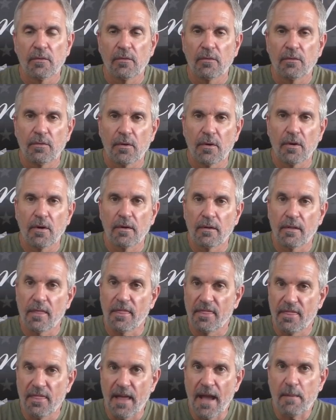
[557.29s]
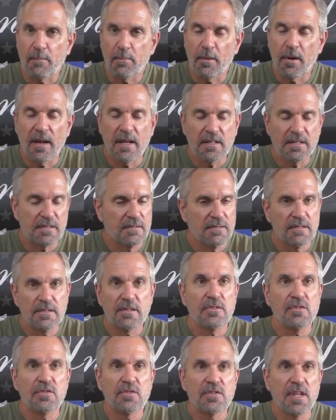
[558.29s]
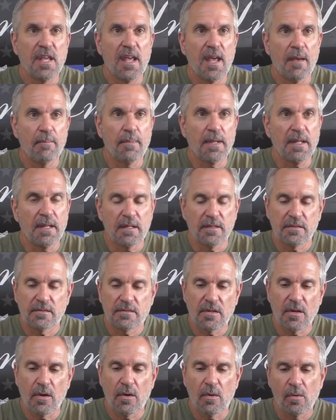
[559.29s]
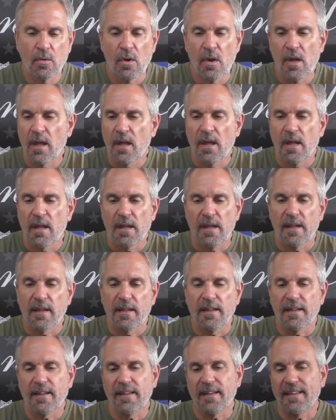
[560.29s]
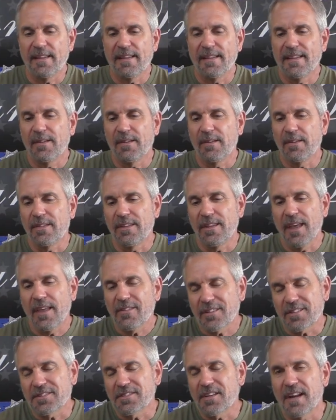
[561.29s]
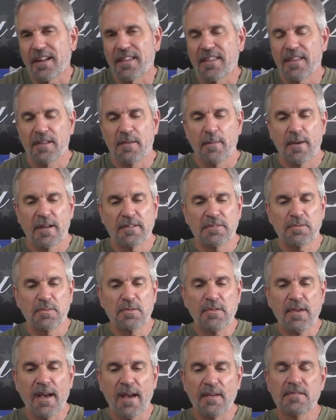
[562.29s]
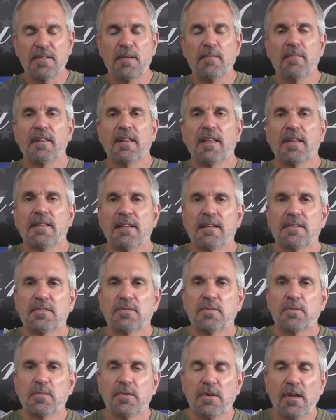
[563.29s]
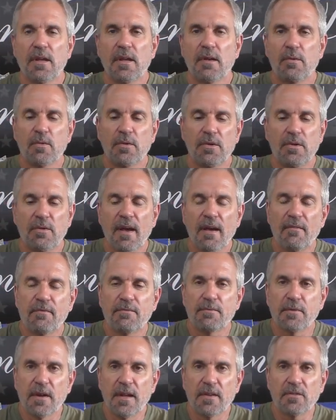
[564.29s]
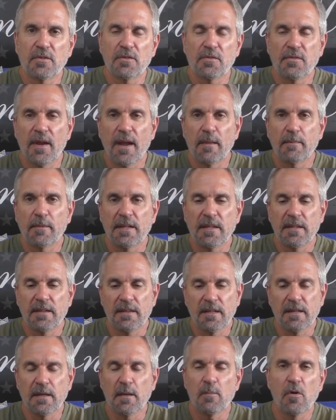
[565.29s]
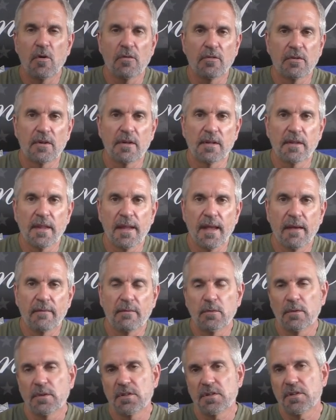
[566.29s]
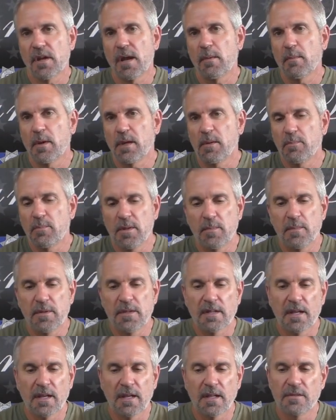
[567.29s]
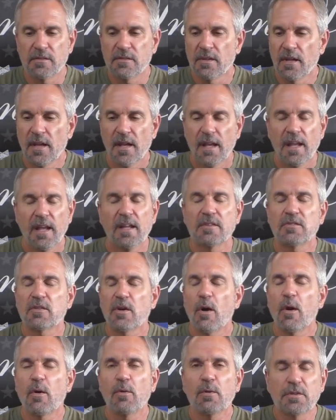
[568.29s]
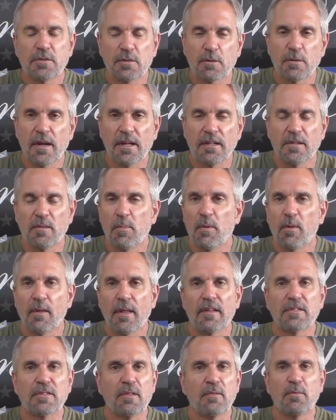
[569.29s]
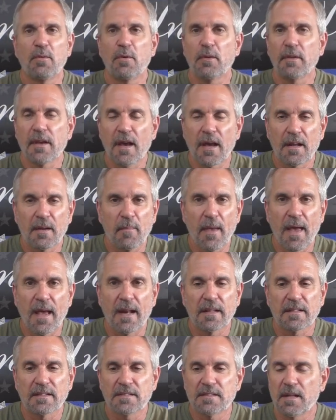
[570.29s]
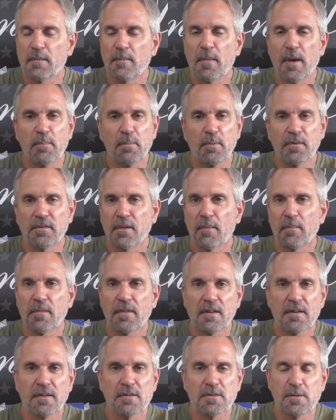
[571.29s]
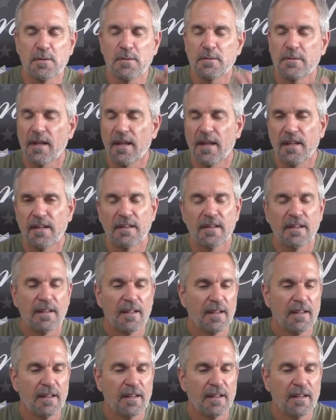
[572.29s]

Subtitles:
for that price, you just can't beat it. So. The other exciting thing about it is when you have something like this, when you have friends or family that come over and they haven't really shot many BB guns, it's always great to pull out the fully automatic, set them up with something to shoot, and